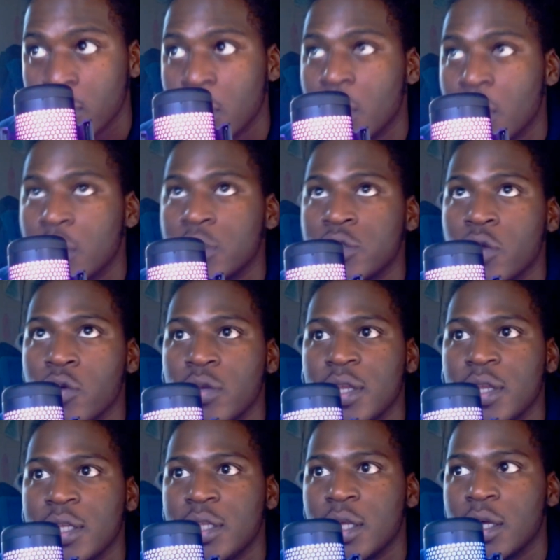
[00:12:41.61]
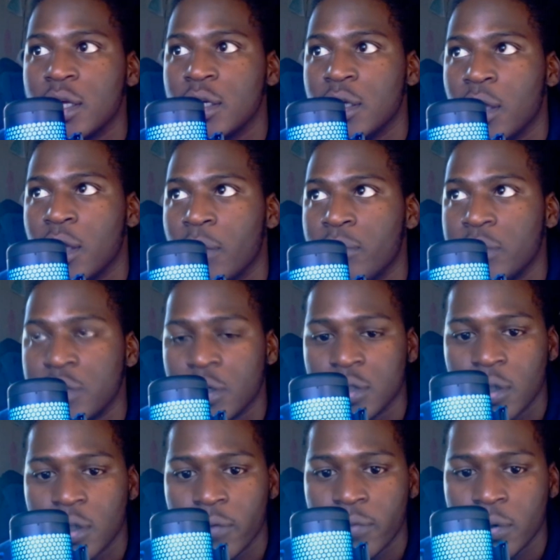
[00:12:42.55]
so you need to put
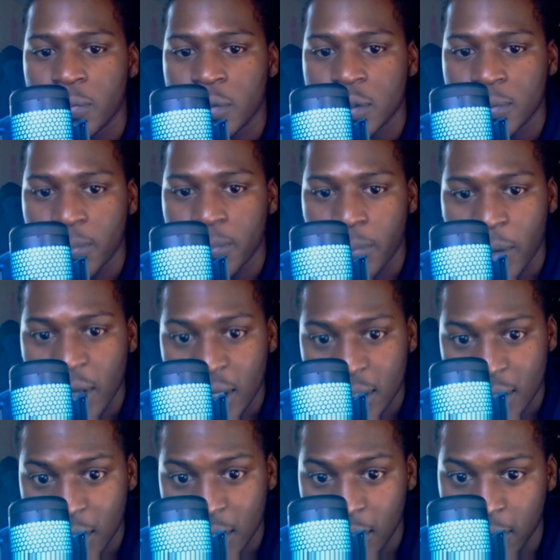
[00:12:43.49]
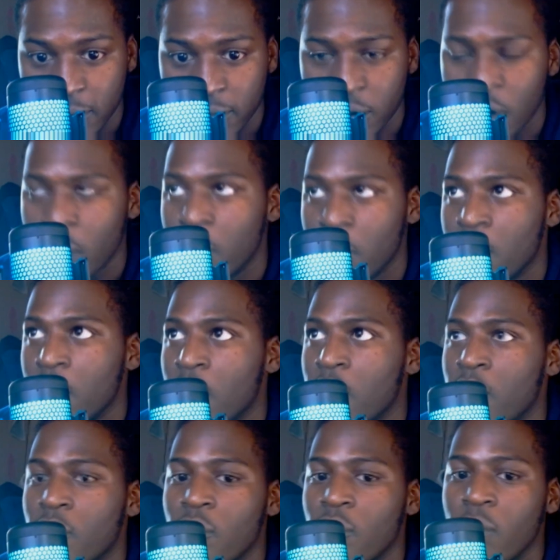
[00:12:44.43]
yourself in a perspective
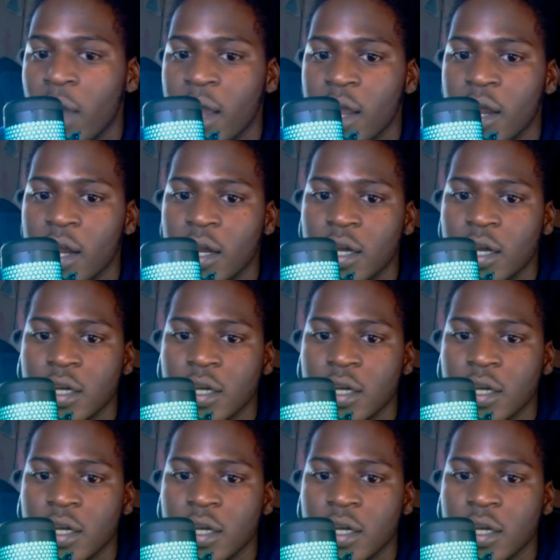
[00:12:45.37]
where